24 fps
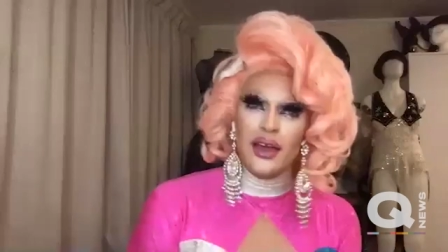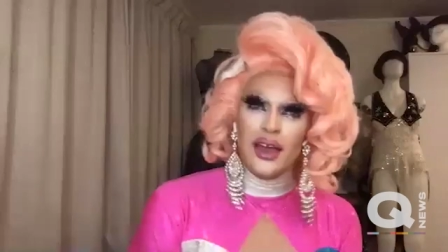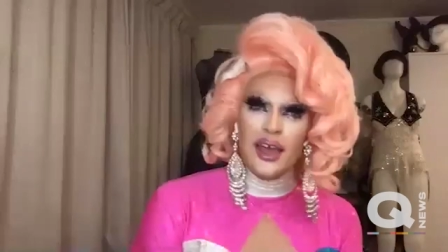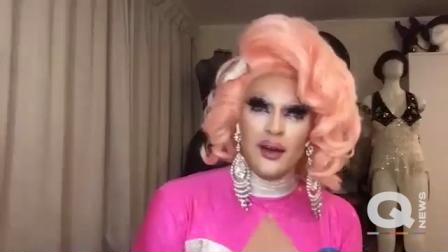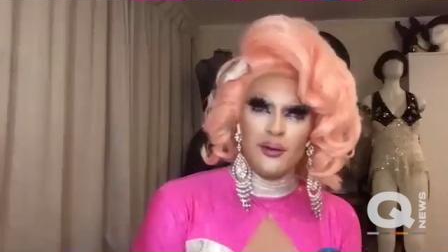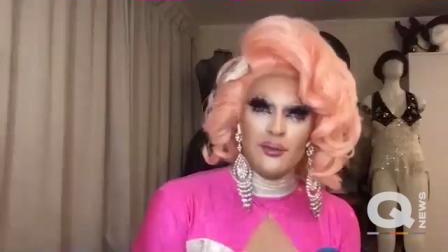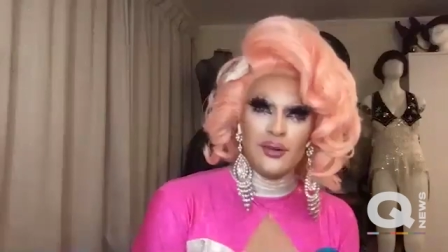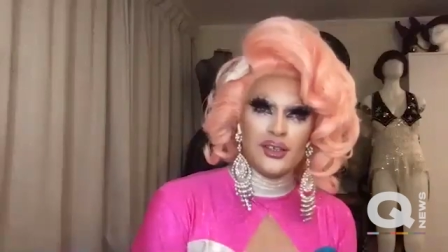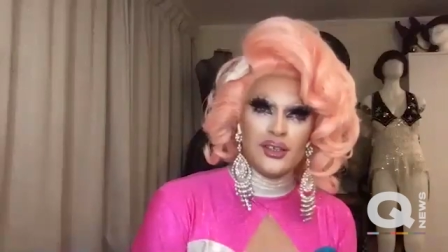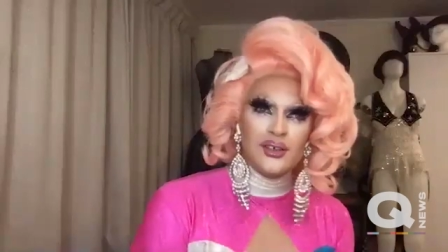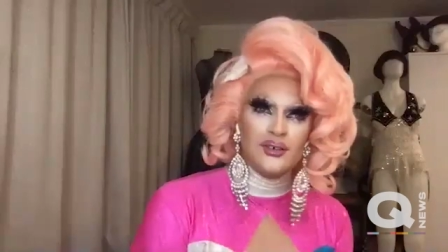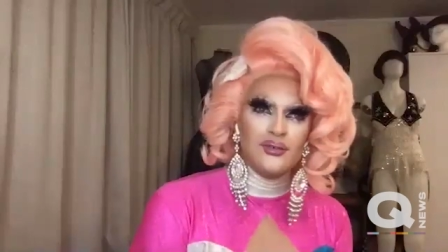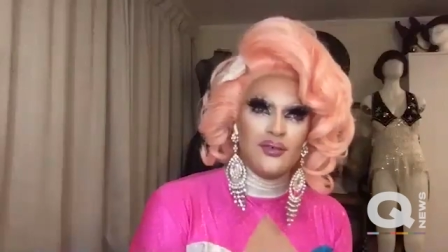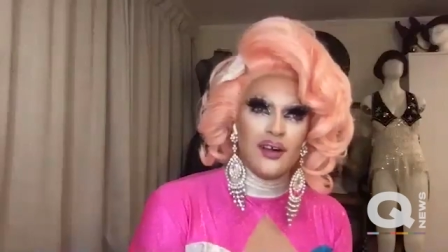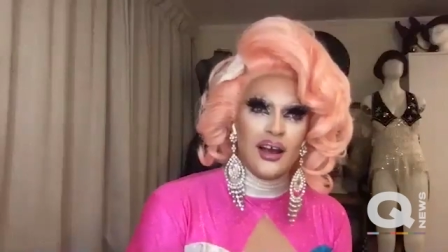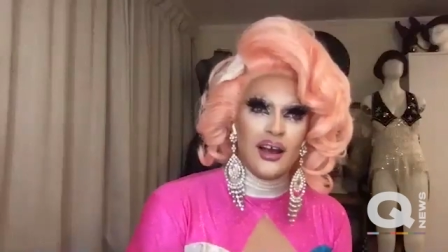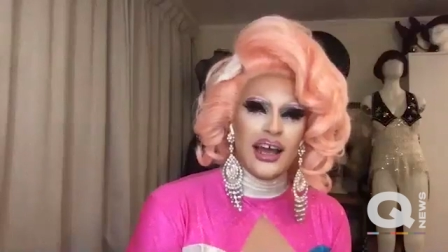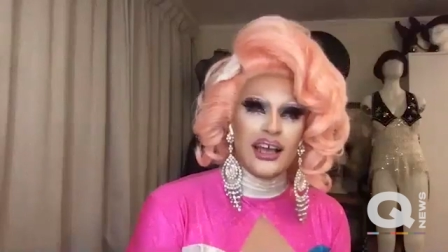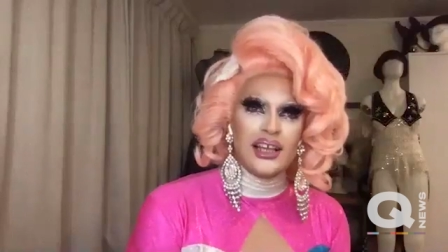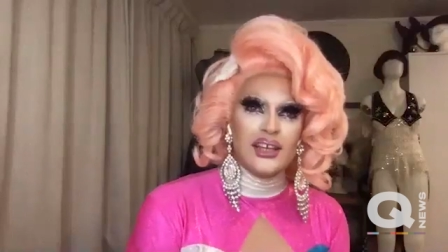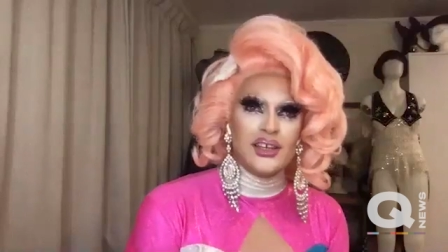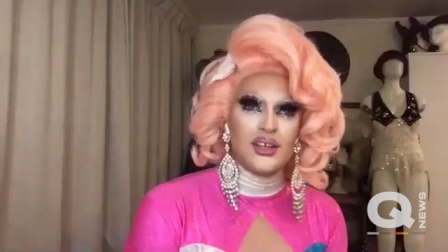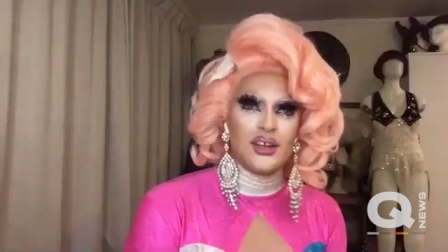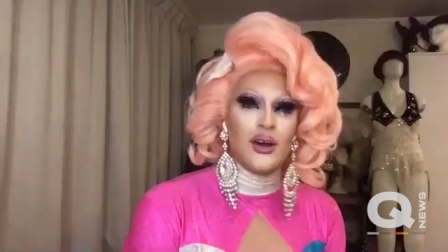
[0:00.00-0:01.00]
It was all
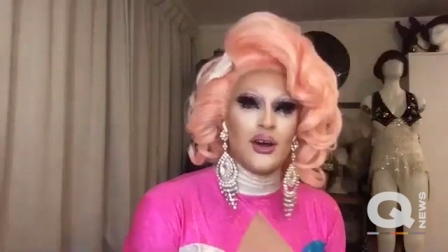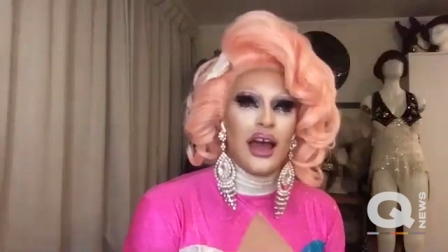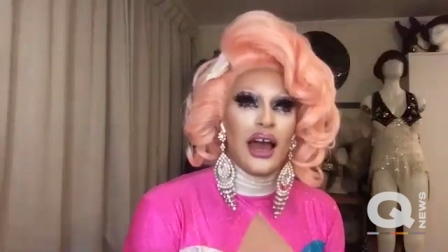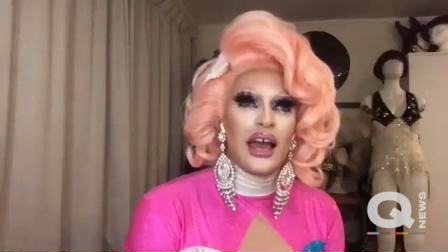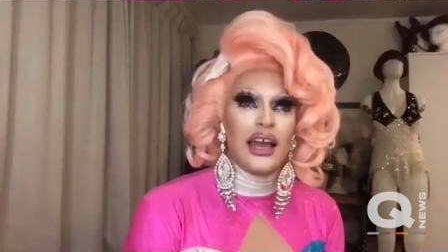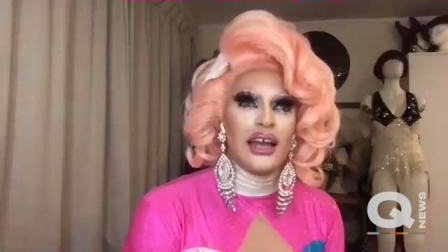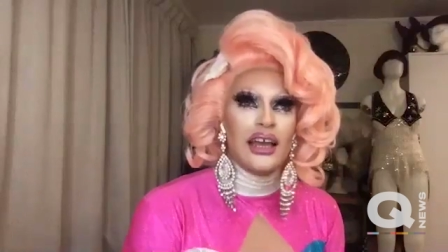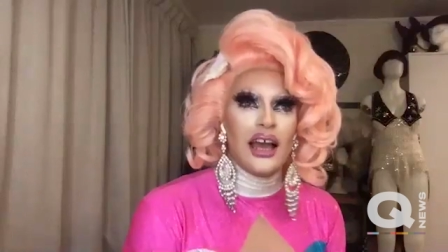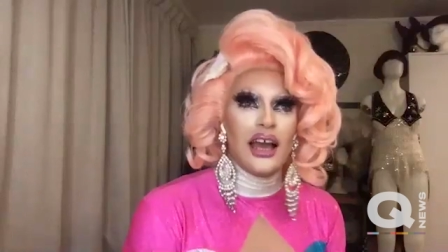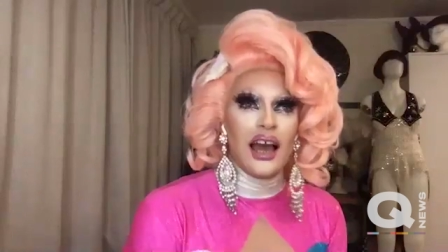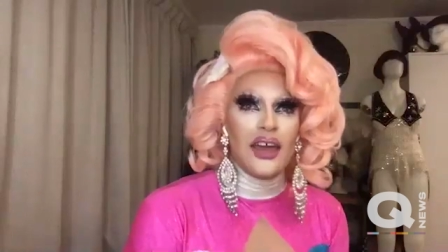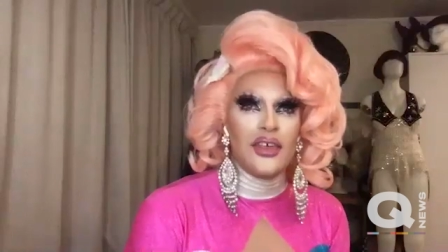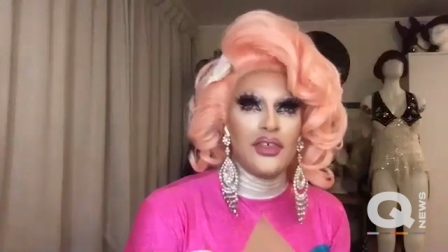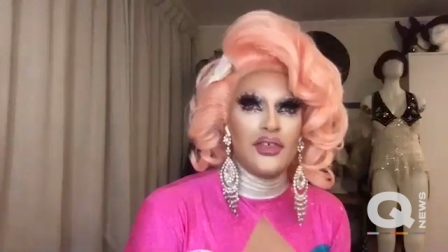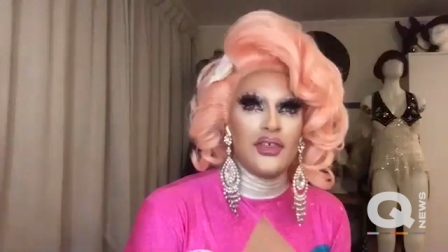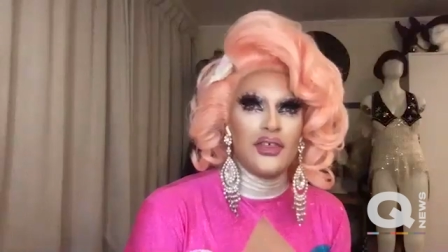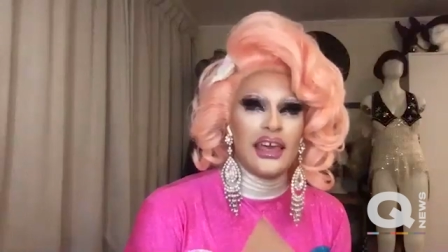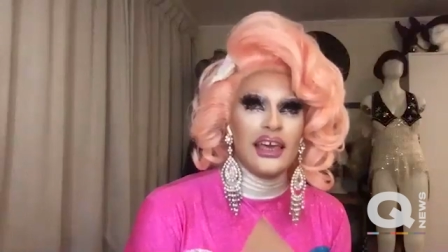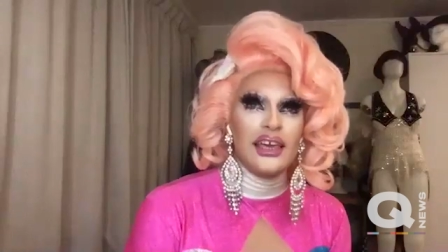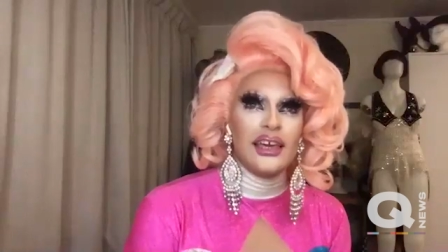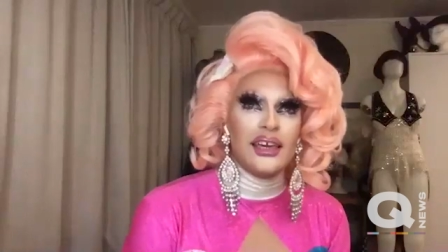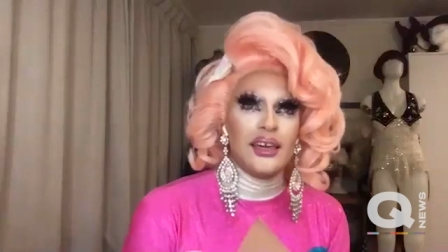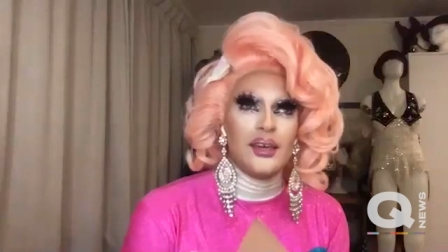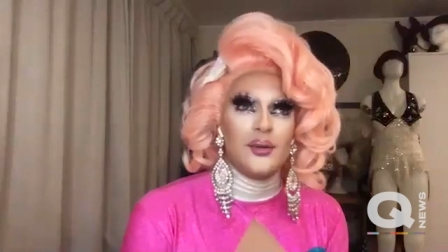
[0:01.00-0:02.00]
right. I
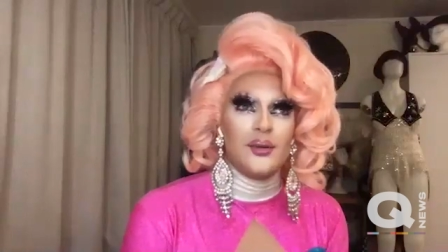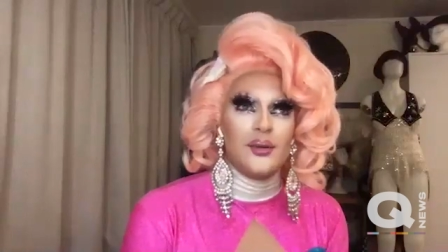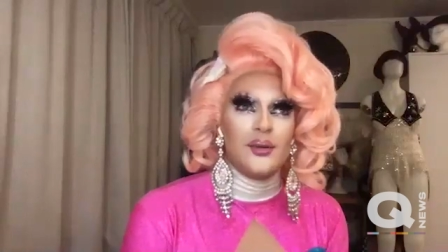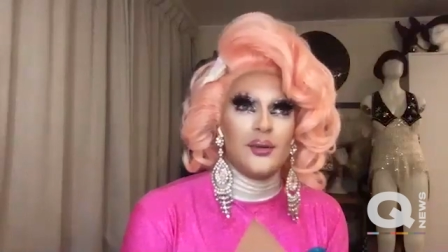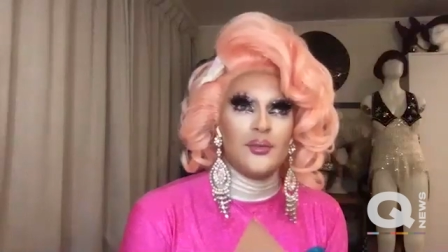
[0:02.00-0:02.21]
think